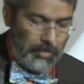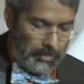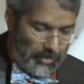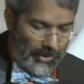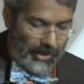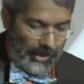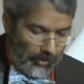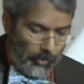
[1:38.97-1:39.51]

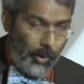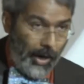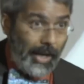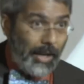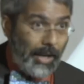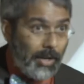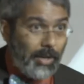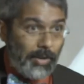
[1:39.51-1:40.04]
played away,
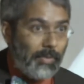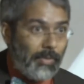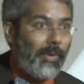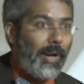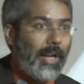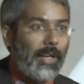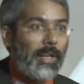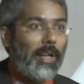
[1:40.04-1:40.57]

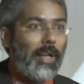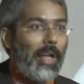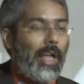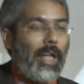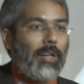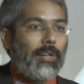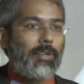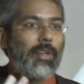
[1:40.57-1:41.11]
right?
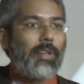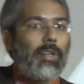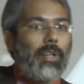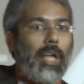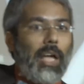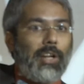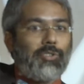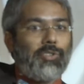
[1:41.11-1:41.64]
And
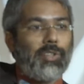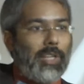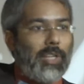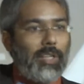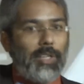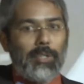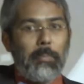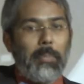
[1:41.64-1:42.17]
actually,
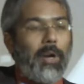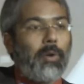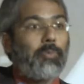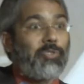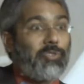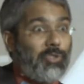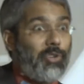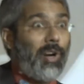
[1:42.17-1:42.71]
the parent
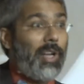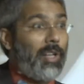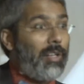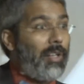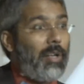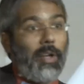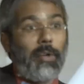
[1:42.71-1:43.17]
was trying,